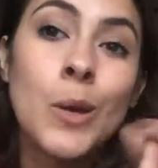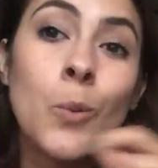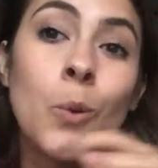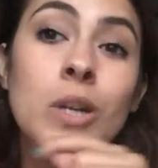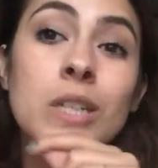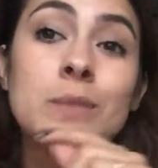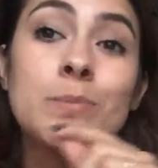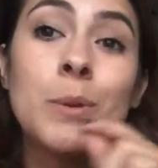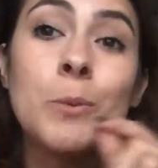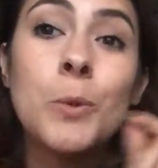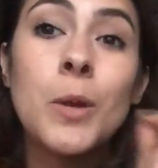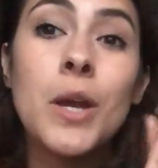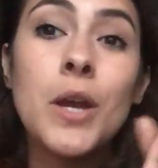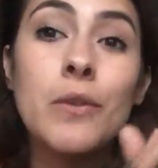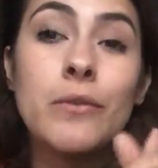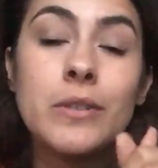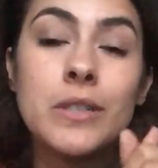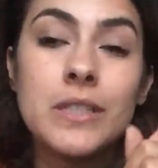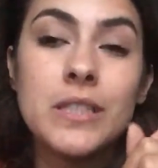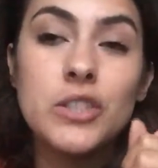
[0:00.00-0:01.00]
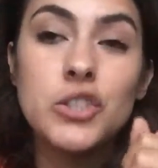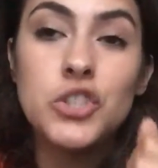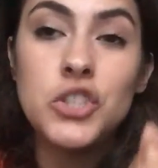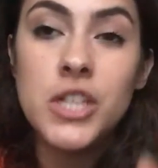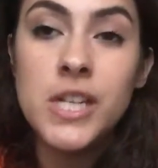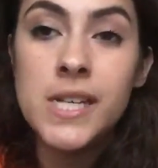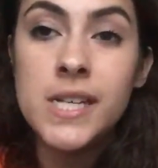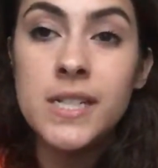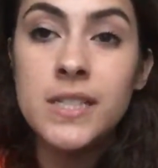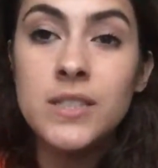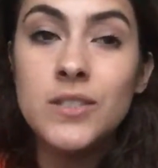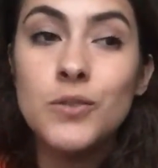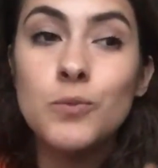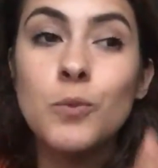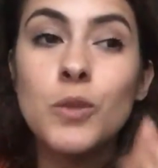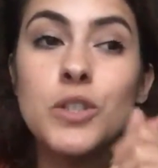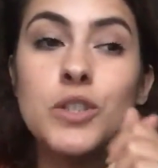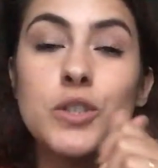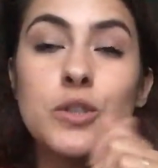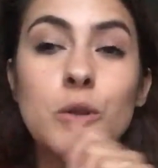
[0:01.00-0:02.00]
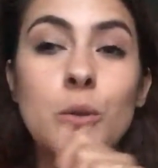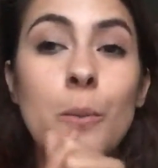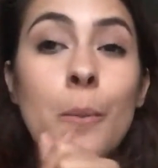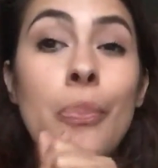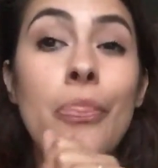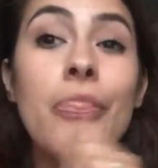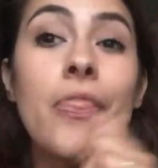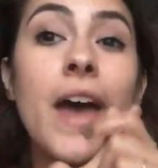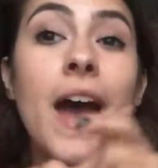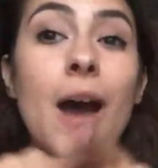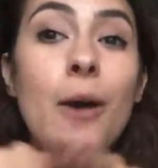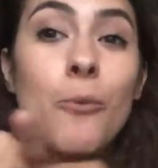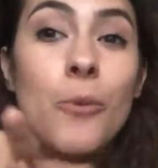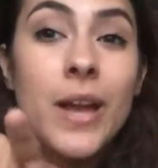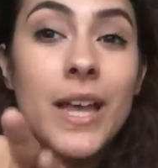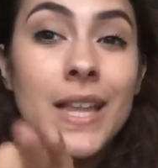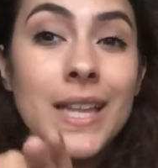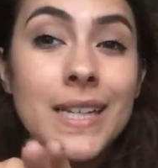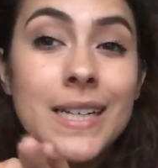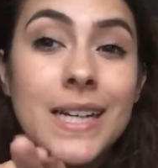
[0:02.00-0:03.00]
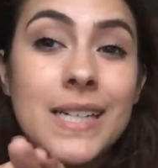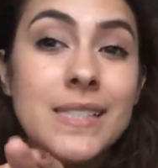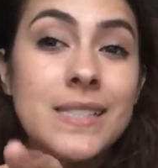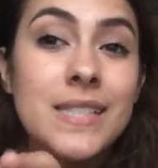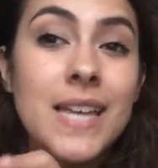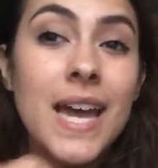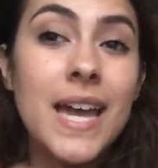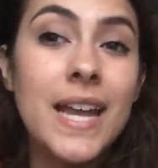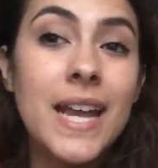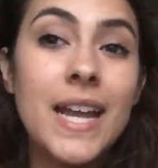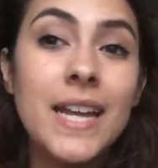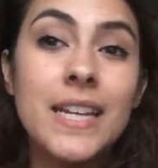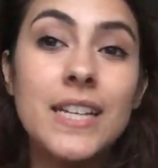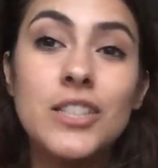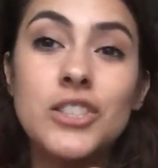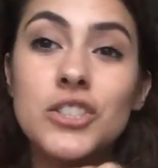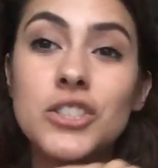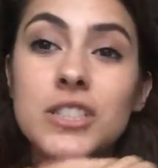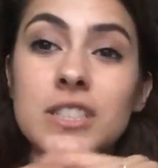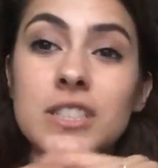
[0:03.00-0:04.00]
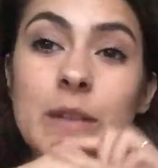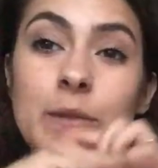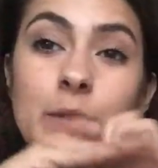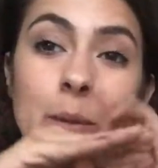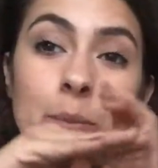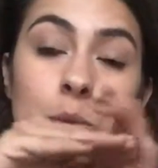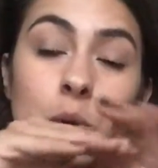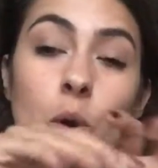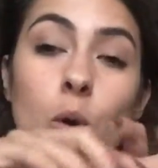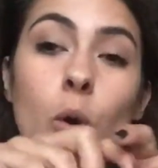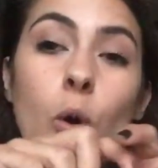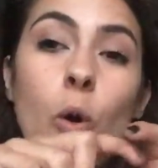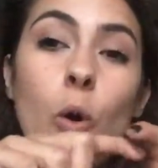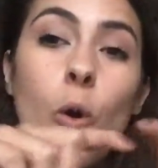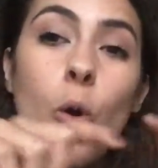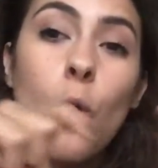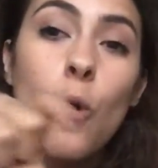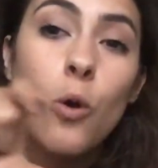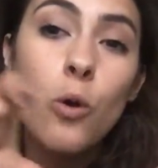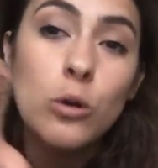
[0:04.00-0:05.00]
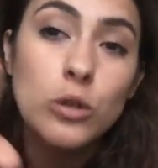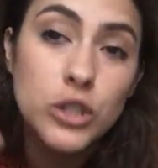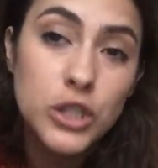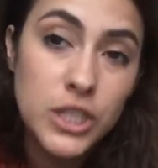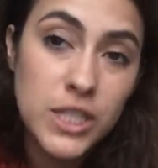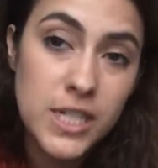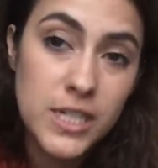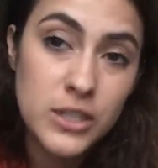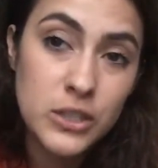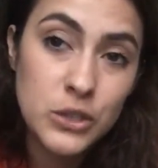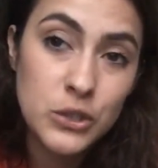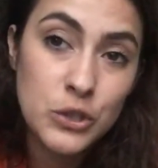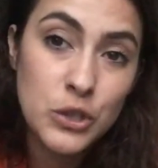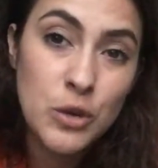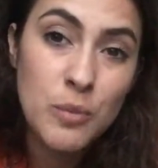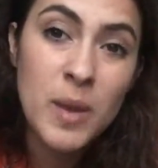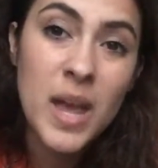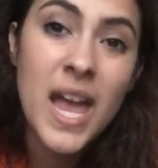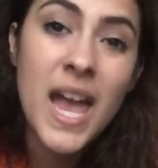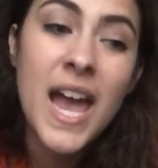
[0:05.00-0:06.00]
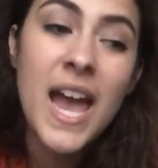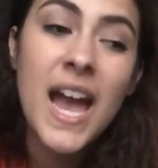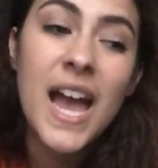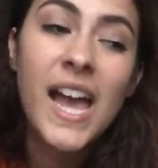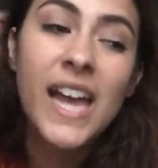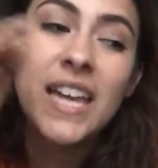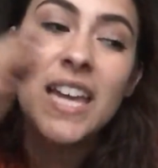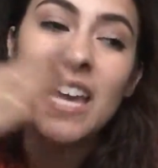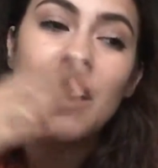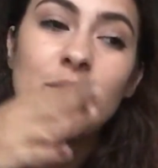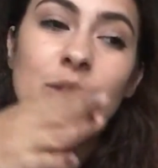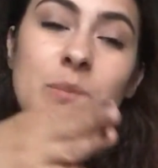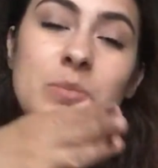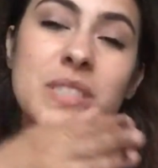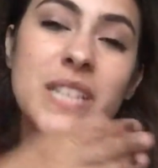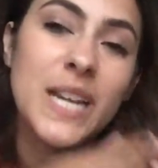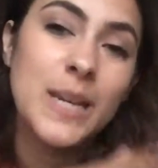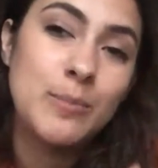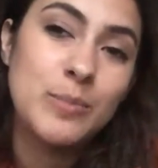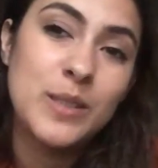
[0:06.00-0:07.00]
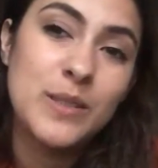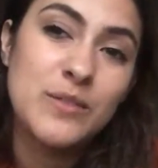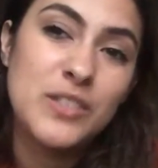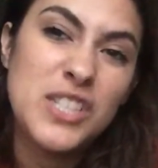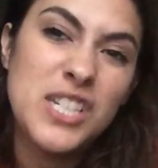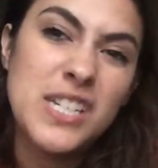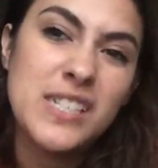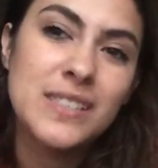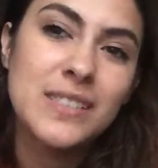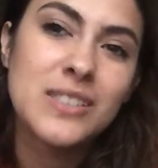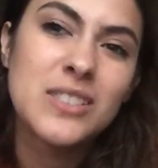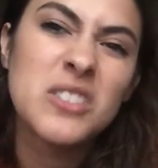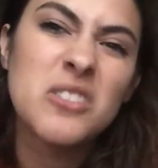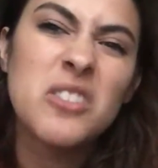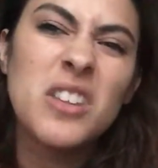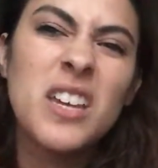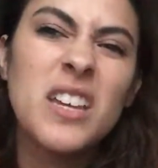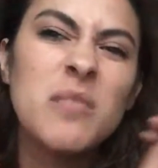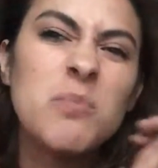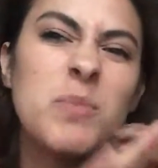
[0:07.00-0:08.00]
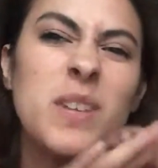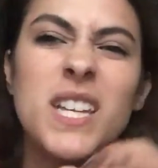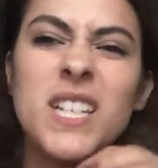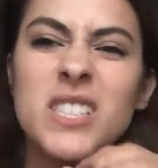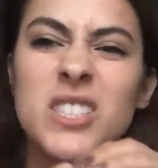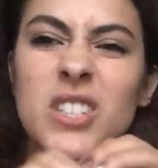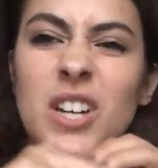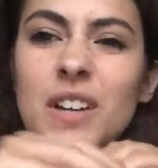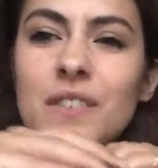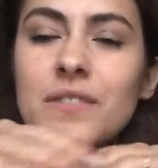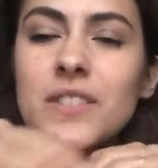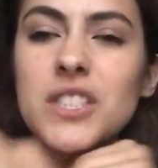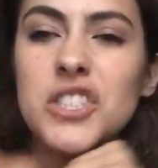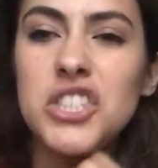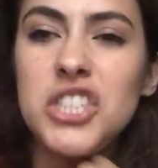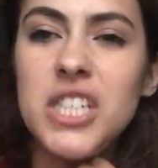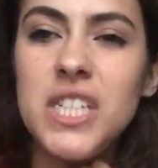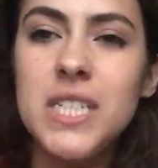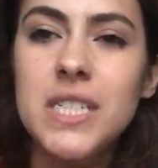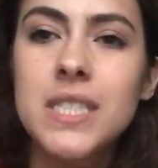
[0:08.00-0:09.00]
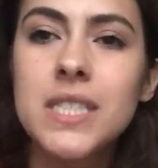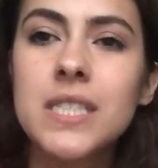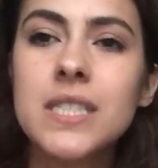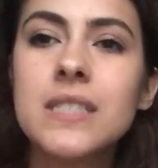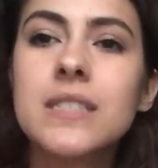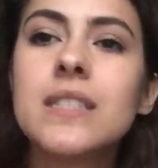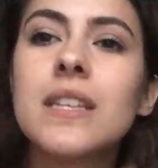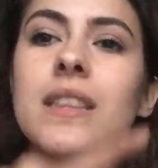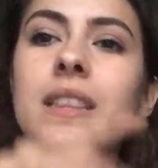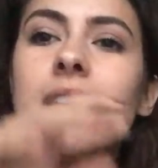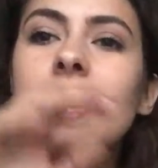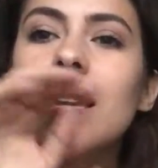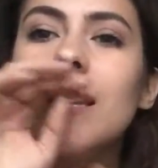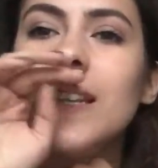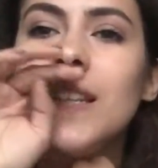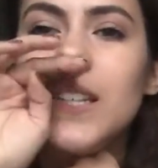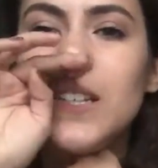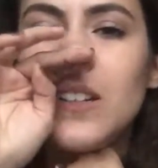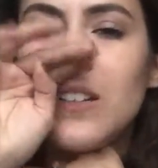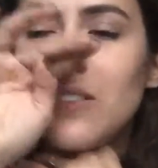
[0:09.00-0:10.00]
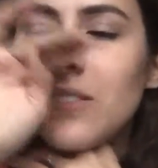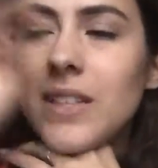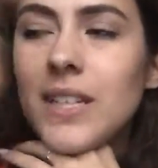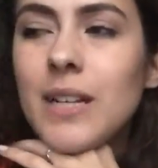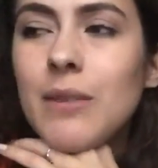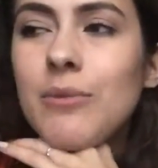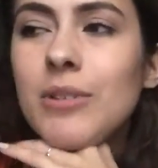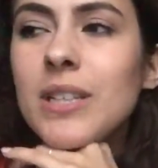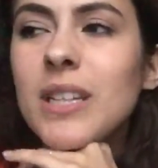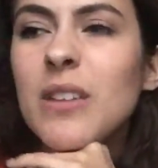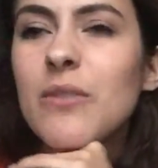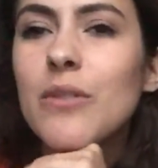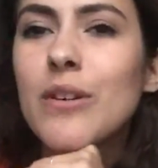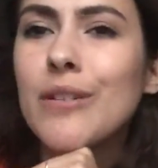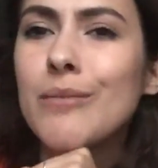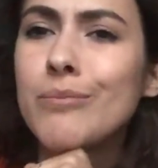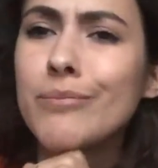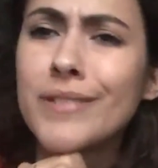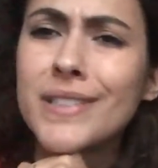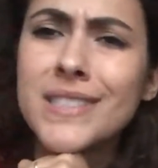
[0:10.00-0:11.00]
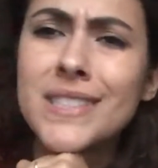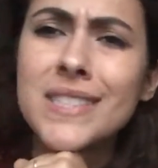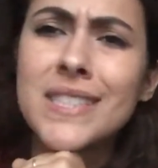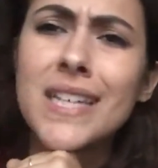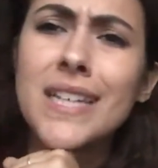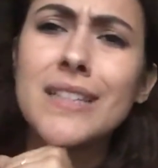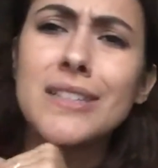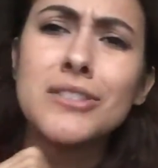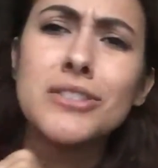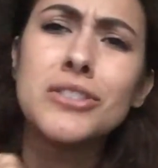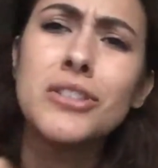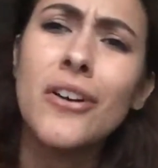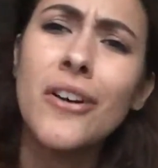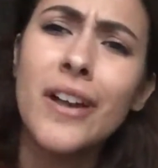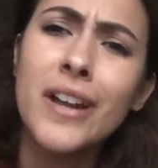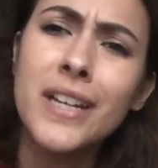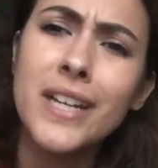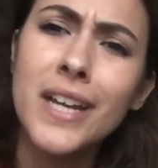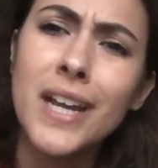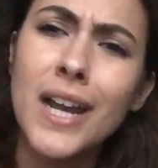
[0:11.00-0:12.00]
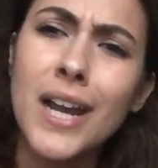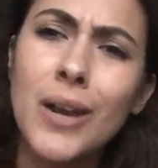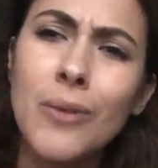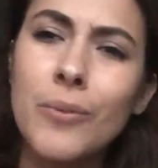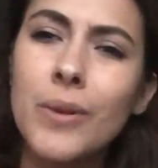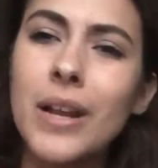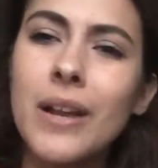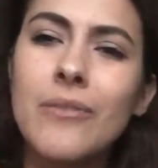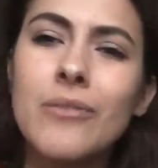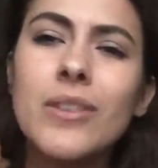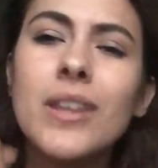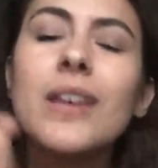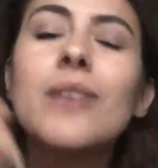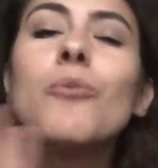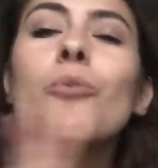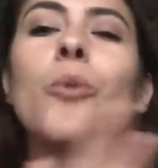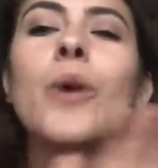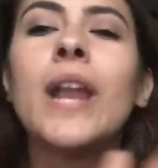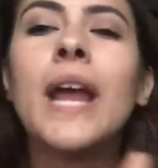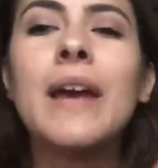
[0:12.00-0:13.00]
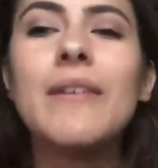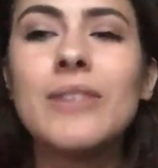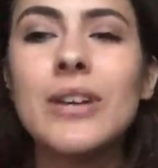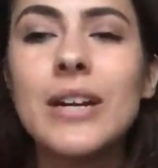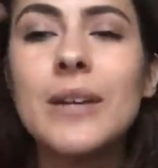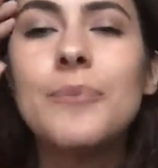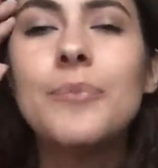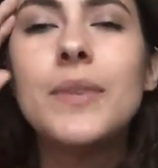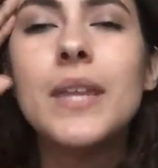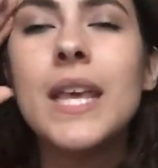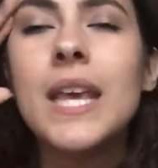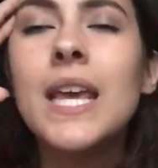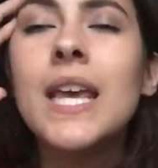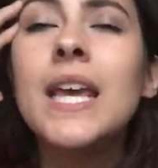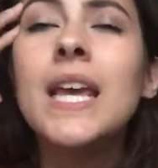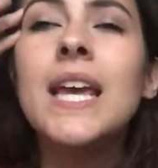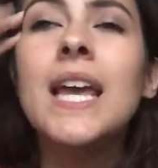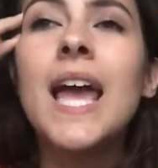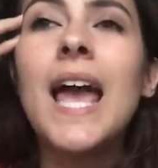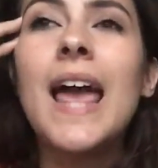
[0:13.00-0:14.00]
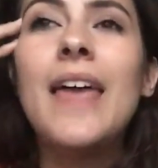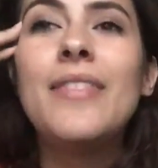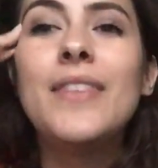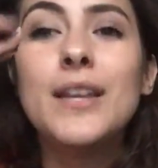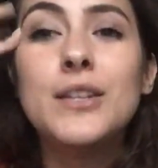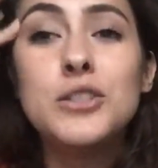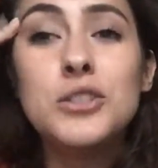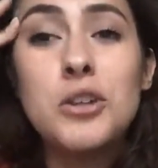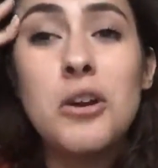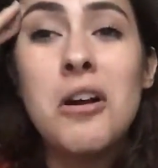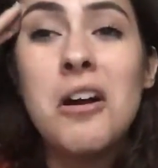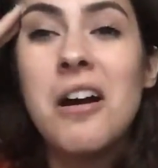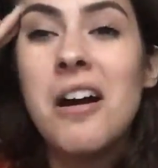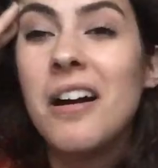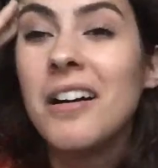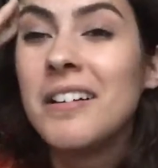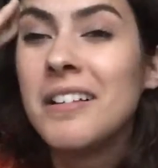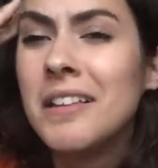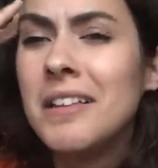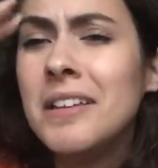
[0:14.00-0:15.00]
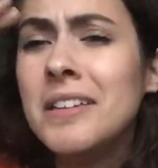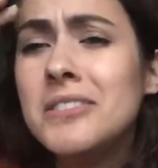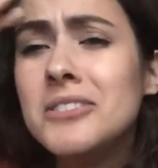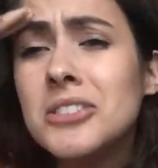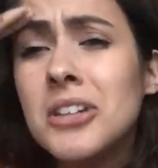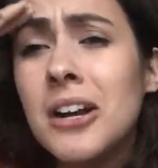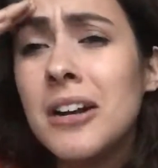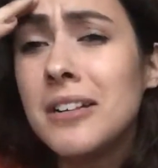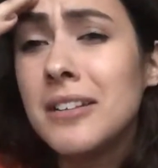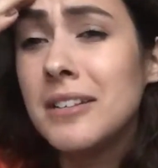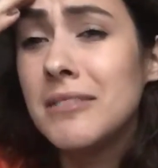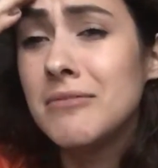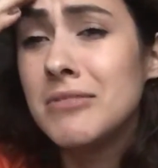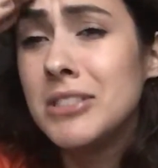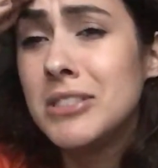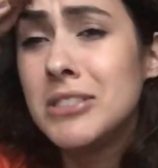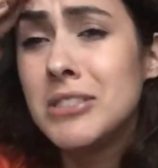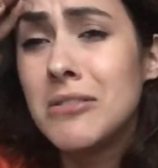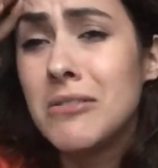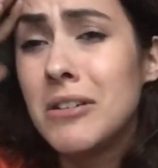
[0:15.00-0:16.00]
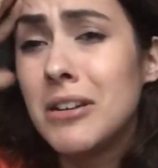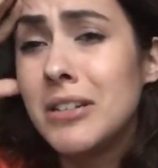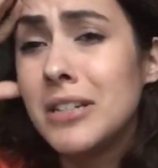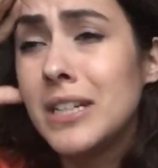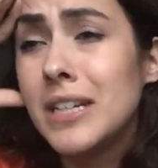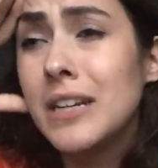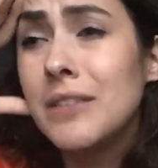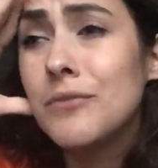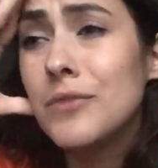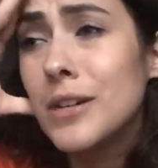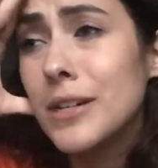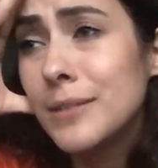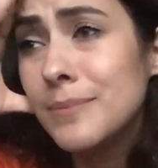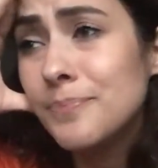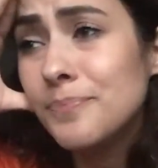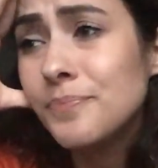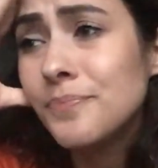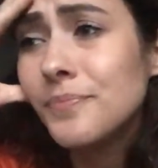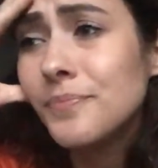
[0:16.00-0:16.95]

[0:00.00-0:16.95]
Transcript: Worked my way over to the cheese, which that way, like I said, I didn't give up the whole cheese group. I gave up types of cheeses, so like pizza off the cheese, and then, you know, then I would give up, let's say, lasagna or whatever, like whatever. And then chocolate was so hard to give up.